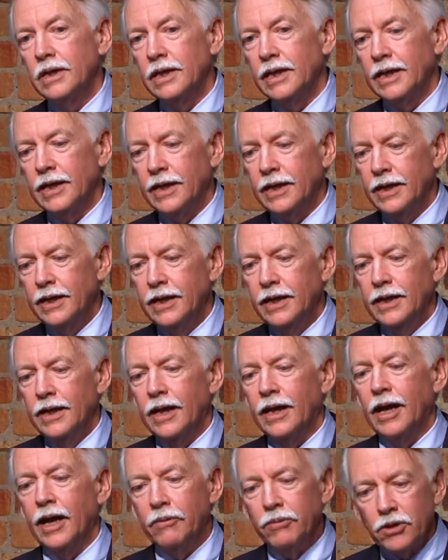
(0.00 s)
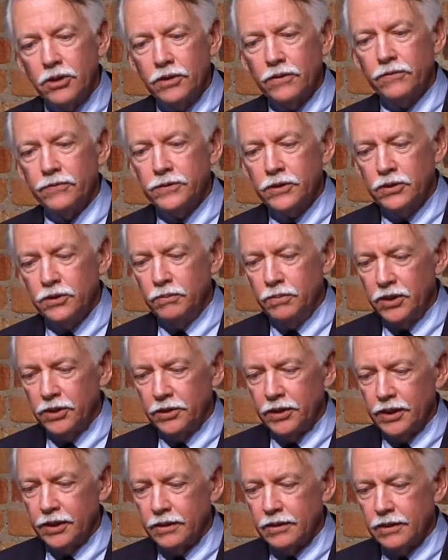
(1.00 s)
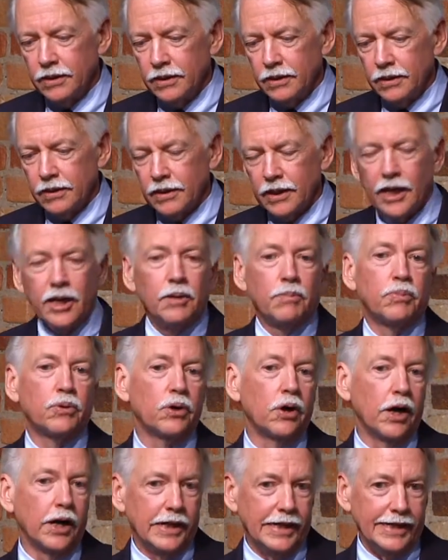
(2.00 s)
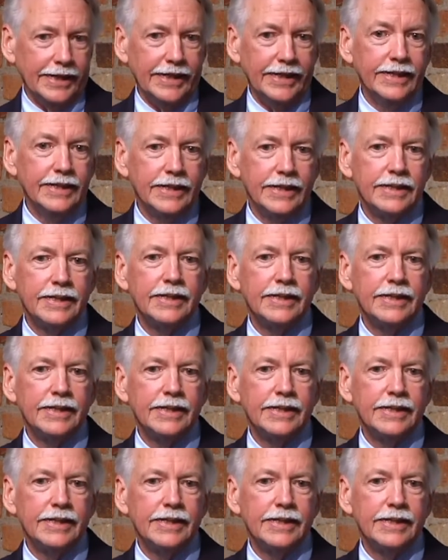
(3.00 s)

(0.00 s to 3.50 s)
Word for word: Uh, and I would look to build it kind of broadly